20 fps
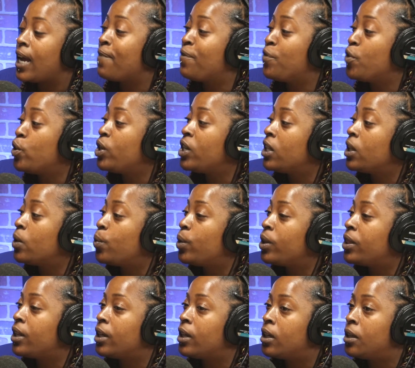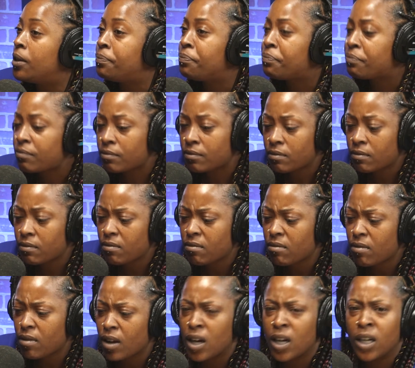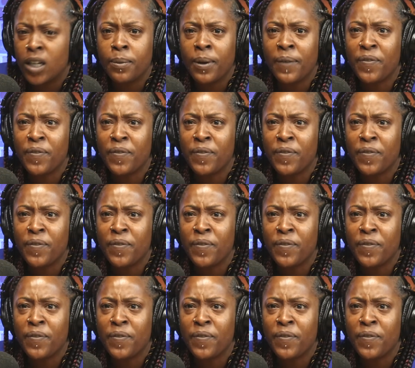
if you're dealing with um um,